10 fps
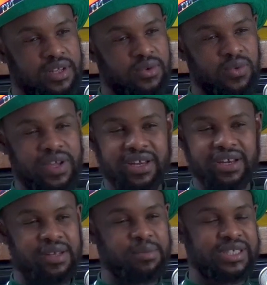We had a
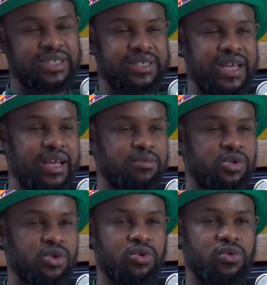limited time,
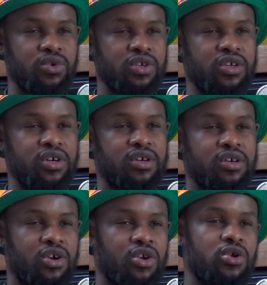so
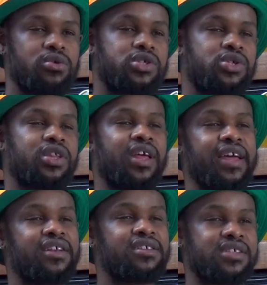close to the
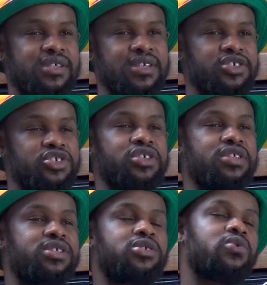end of the session,
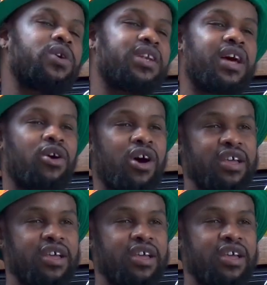this is when now I